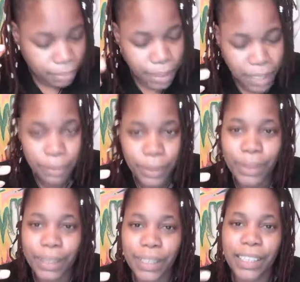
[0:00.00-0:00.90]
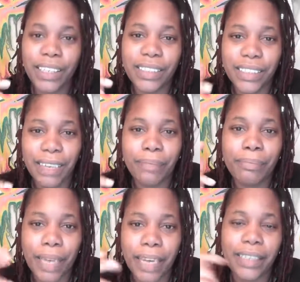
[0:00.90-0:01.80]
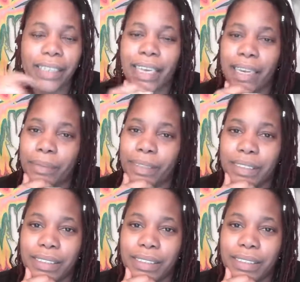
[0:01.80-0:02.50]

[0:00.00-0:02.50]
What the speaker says: People are dumb, panicky animals.